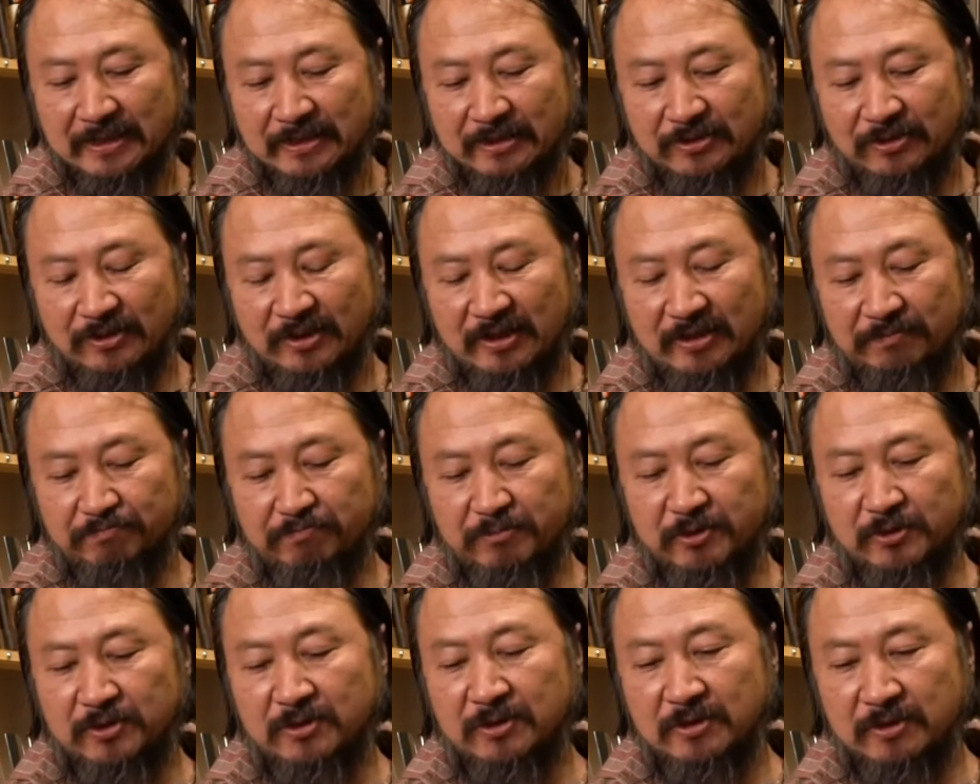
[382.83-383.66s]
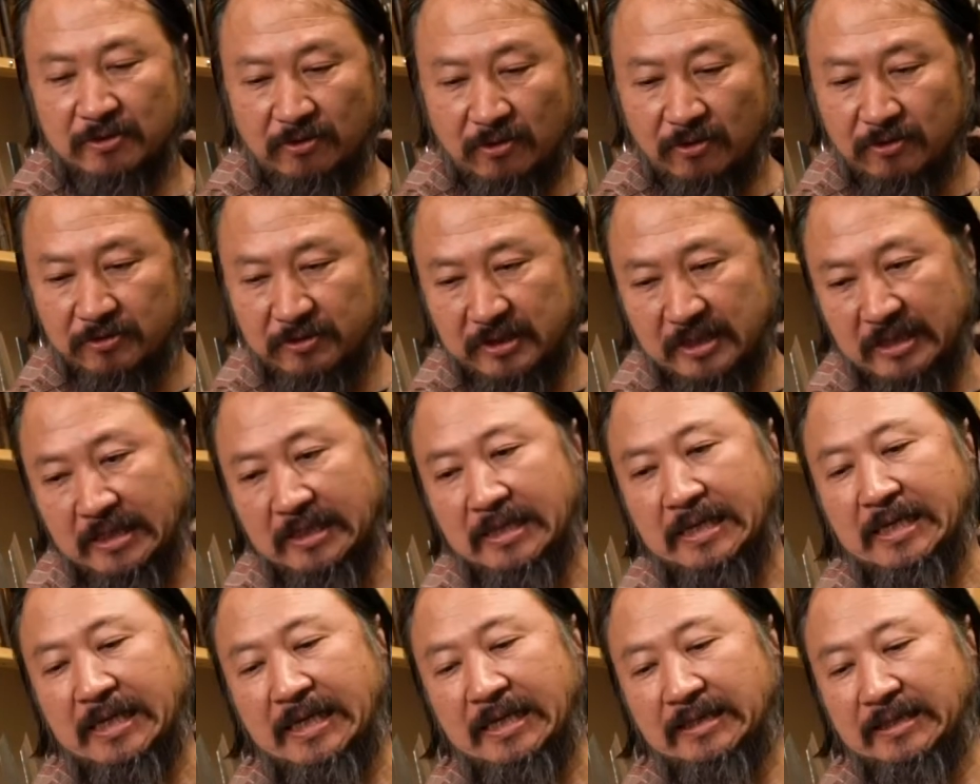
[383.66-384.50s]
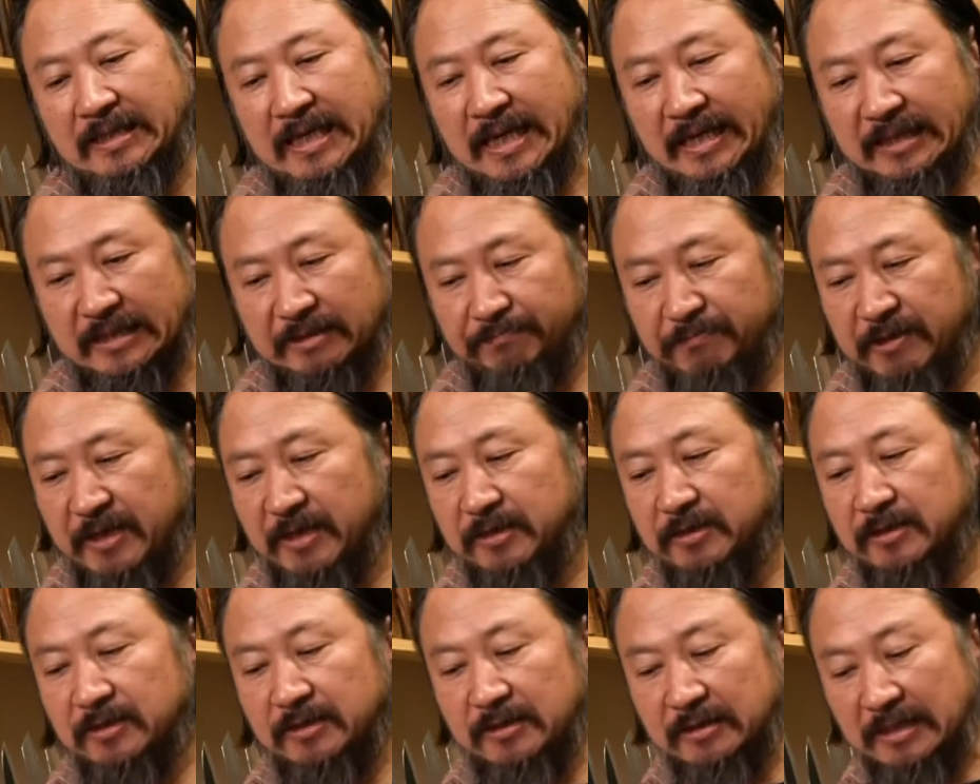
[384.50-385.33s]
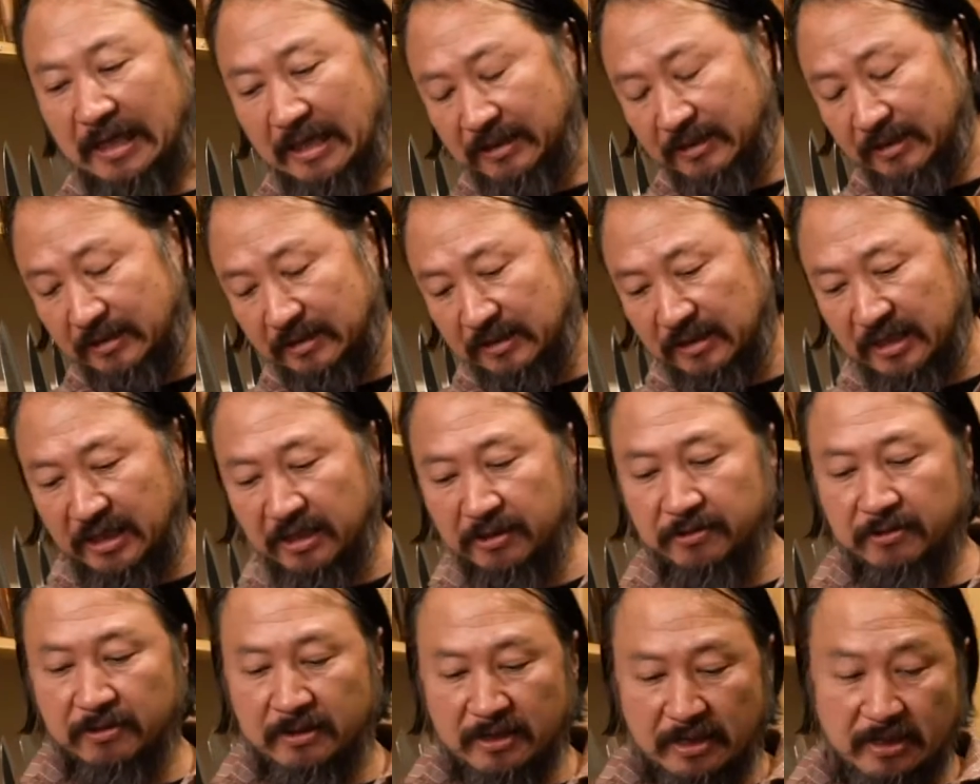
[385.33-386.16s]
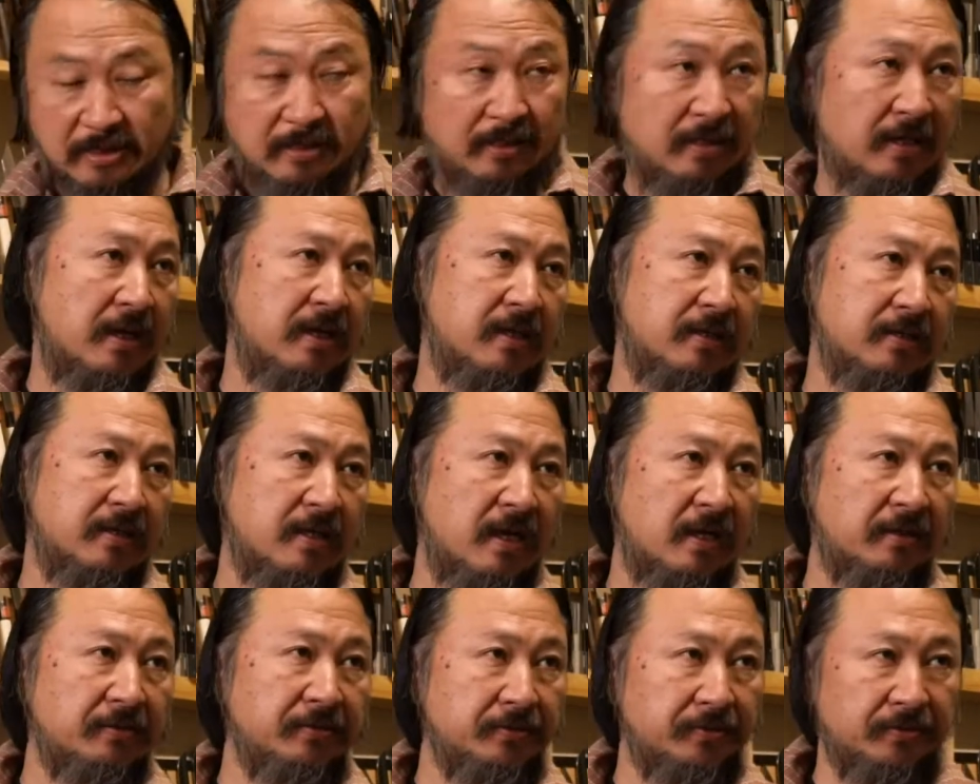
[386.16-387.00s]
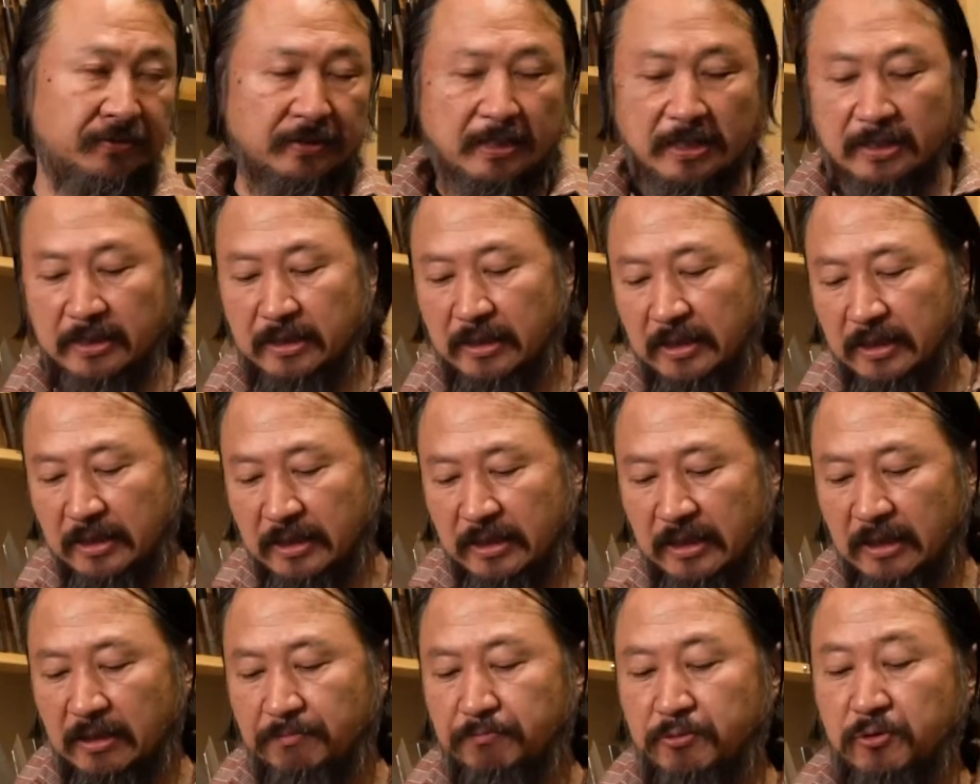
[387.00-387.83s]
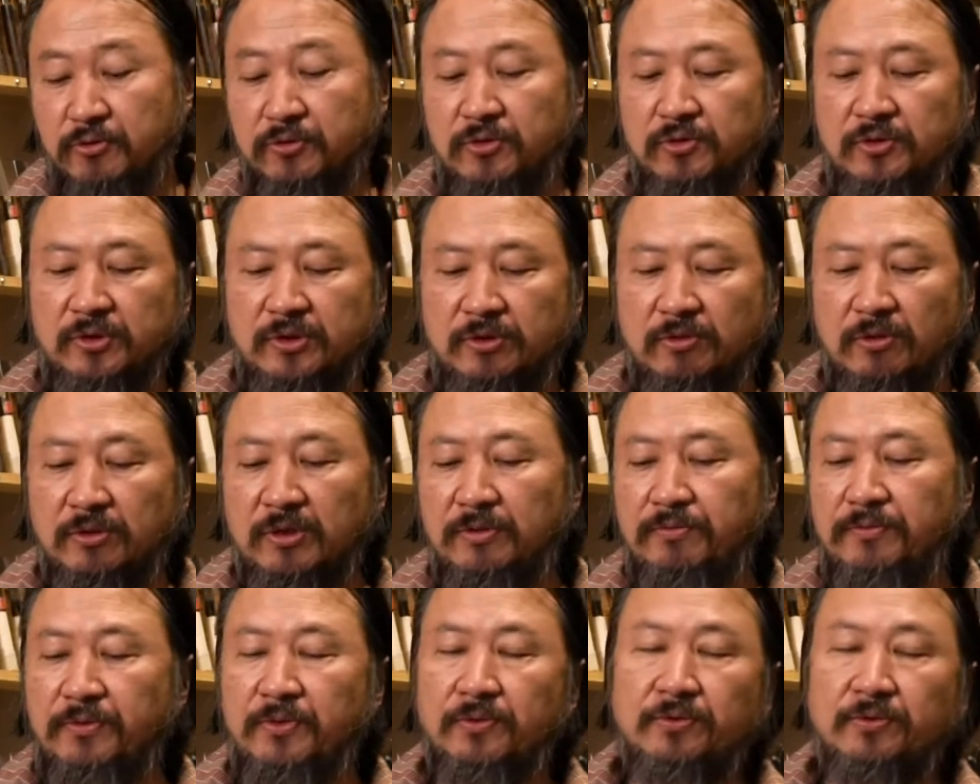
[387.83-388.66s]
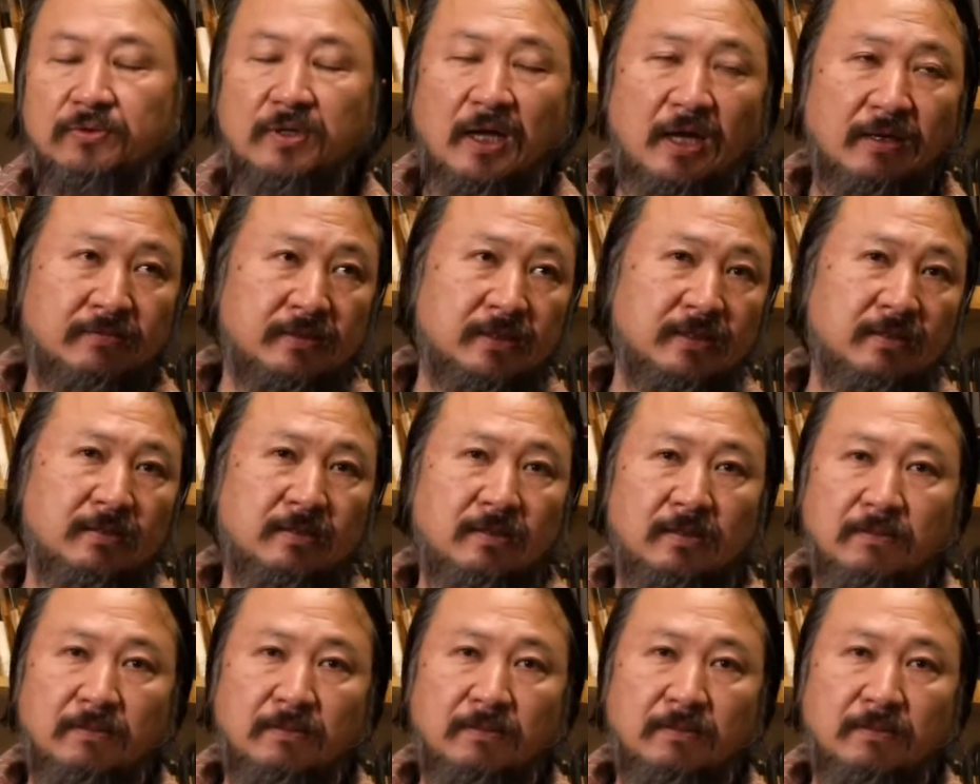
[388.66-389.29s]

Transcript: so he put only his experience and the skill in the knife. He produced only few knives